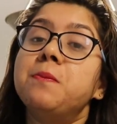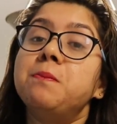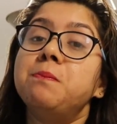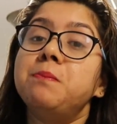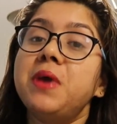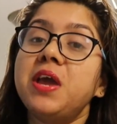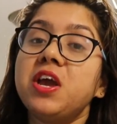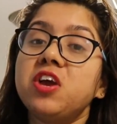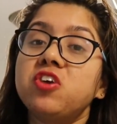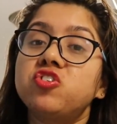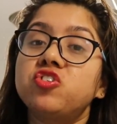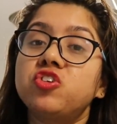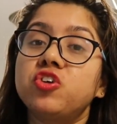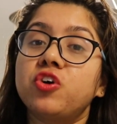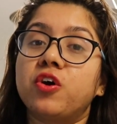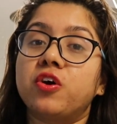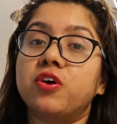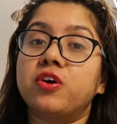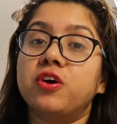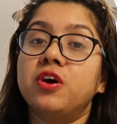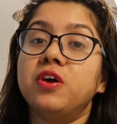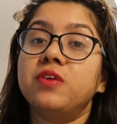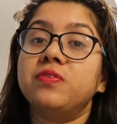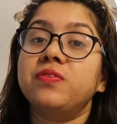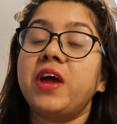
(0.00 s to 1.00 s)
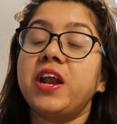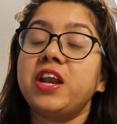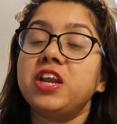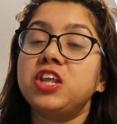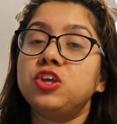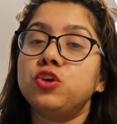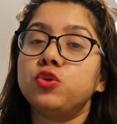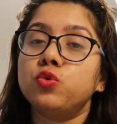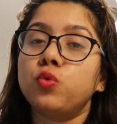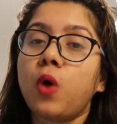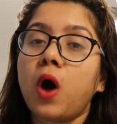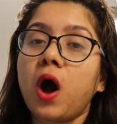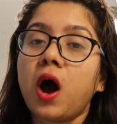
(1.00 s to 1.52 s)
Make sure that
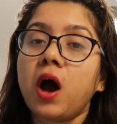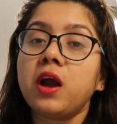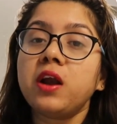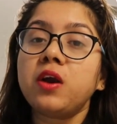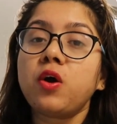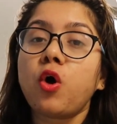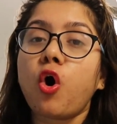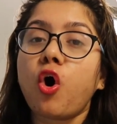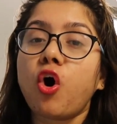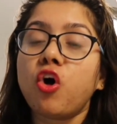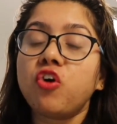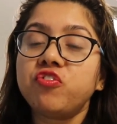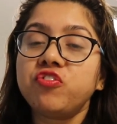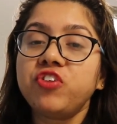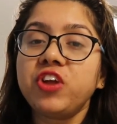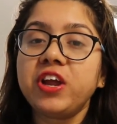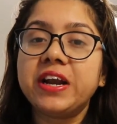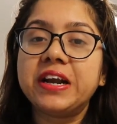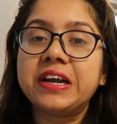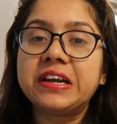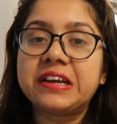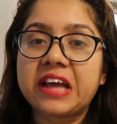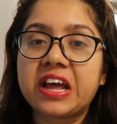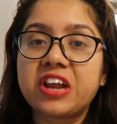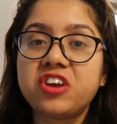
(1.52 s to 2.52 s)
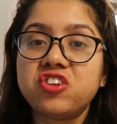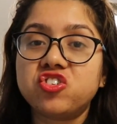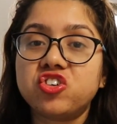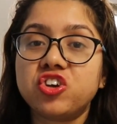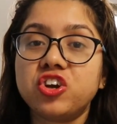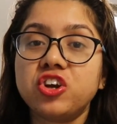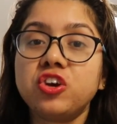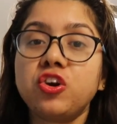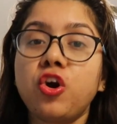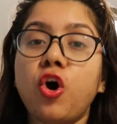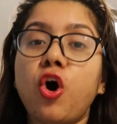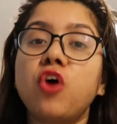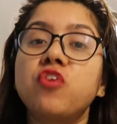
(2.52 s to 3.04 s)
you are of the
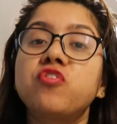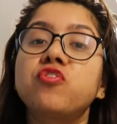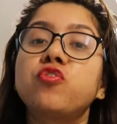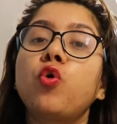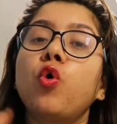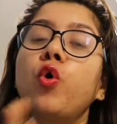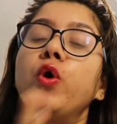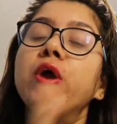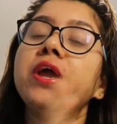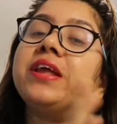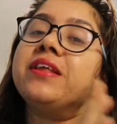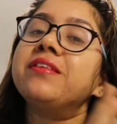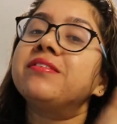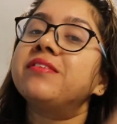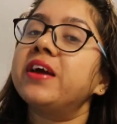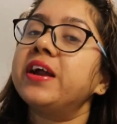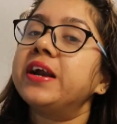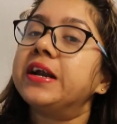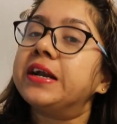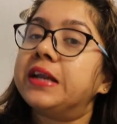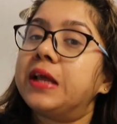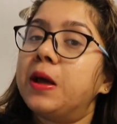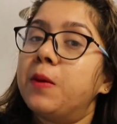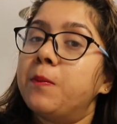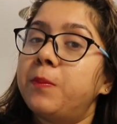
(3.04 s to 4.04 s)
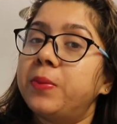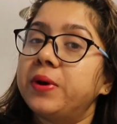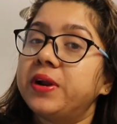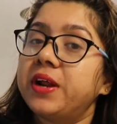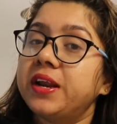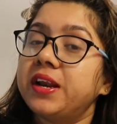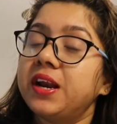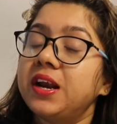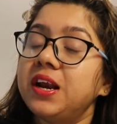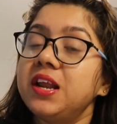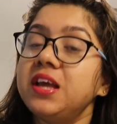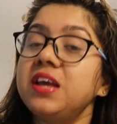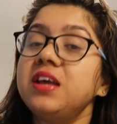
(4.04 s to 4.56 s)
intention of going there
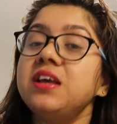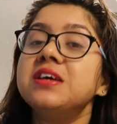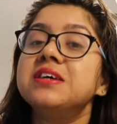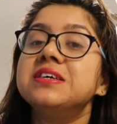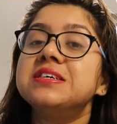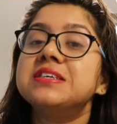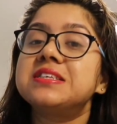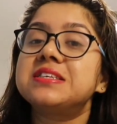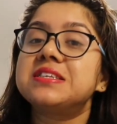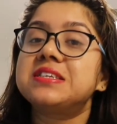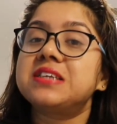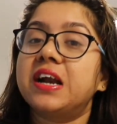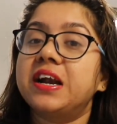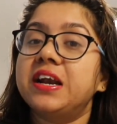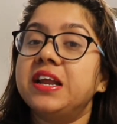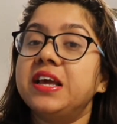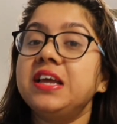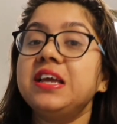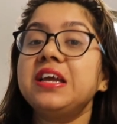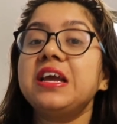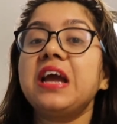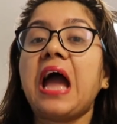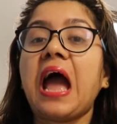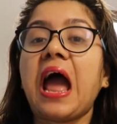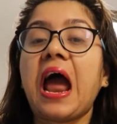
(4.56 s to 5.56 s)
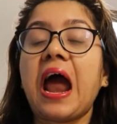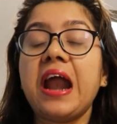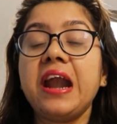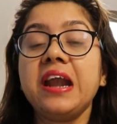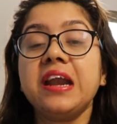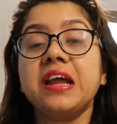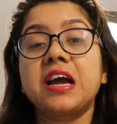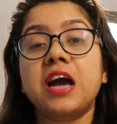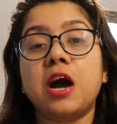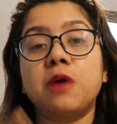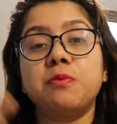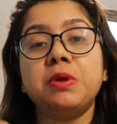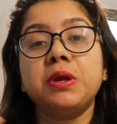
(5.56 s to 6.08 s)
temporarily, studying
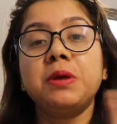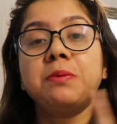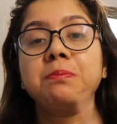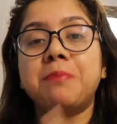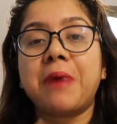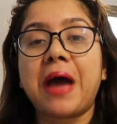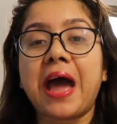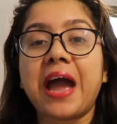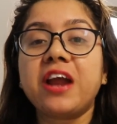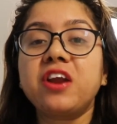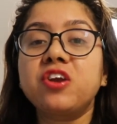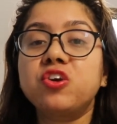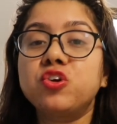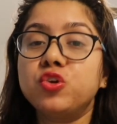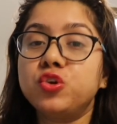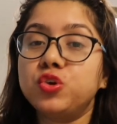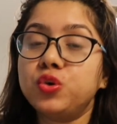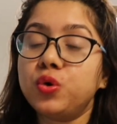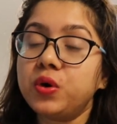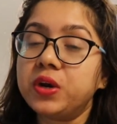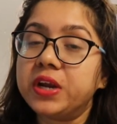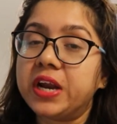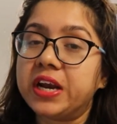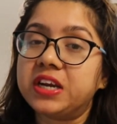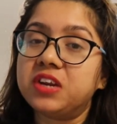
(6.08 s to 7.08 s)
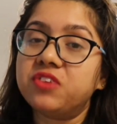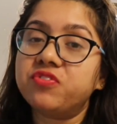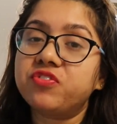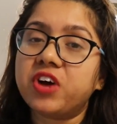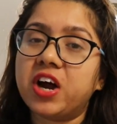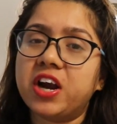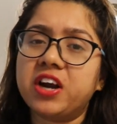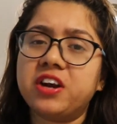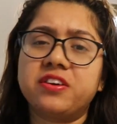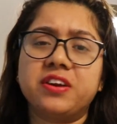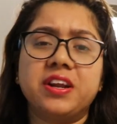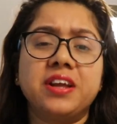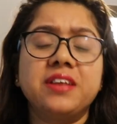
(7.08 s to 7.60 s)
and coming back to your native
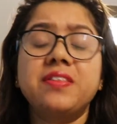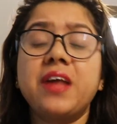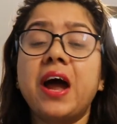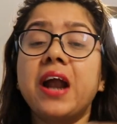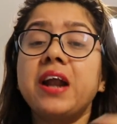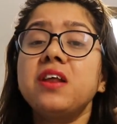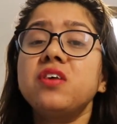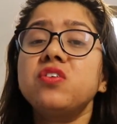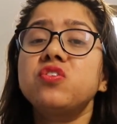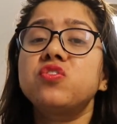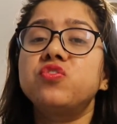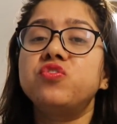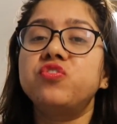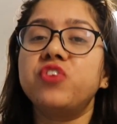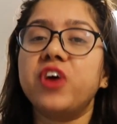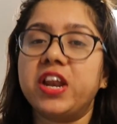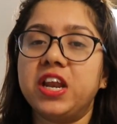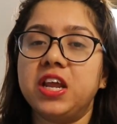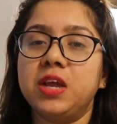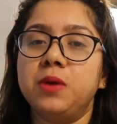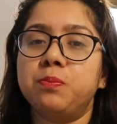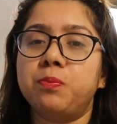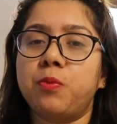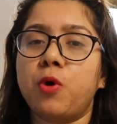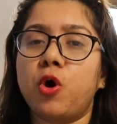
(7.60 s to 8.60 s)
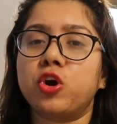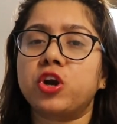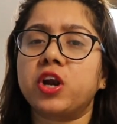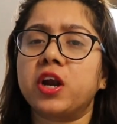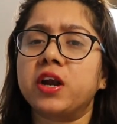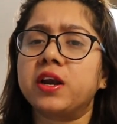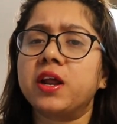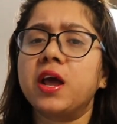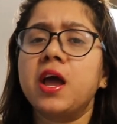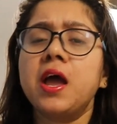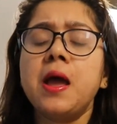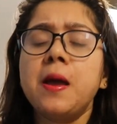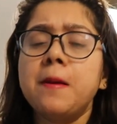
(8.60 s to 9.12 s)
country. That is very
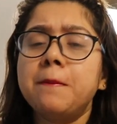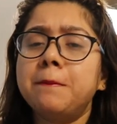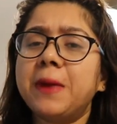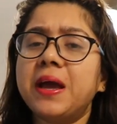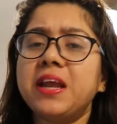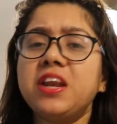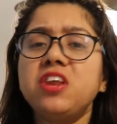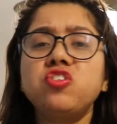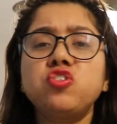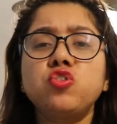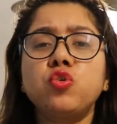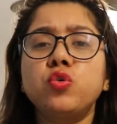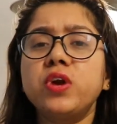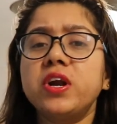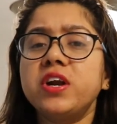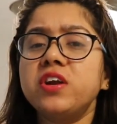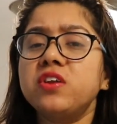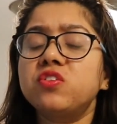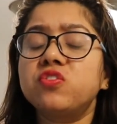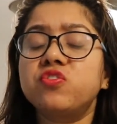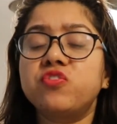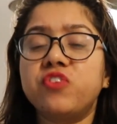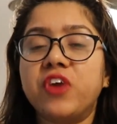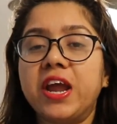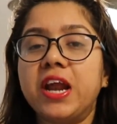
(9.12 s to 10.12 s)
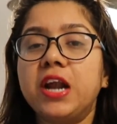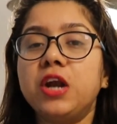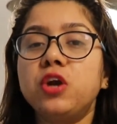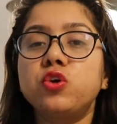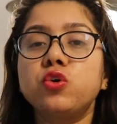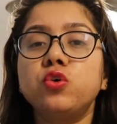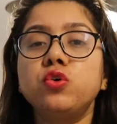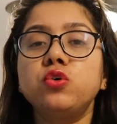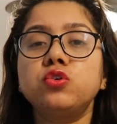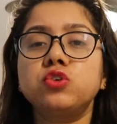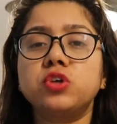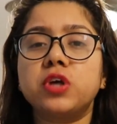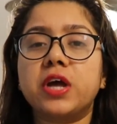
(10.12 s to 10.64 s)
important. Many students fail
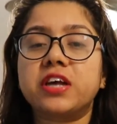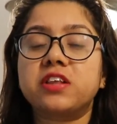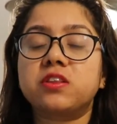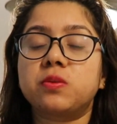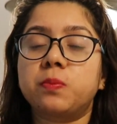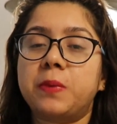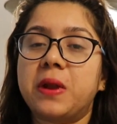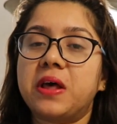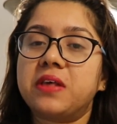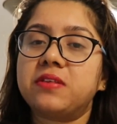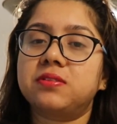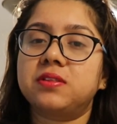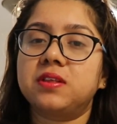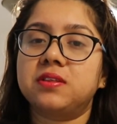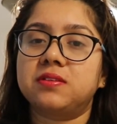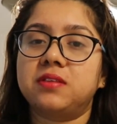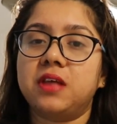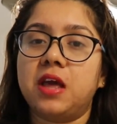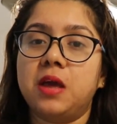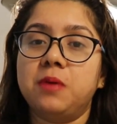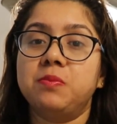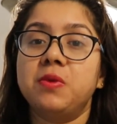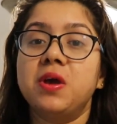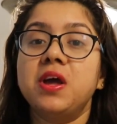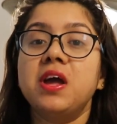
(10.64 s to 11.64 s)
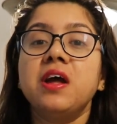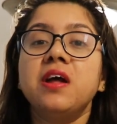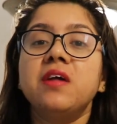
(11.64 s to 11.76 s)
to express the same.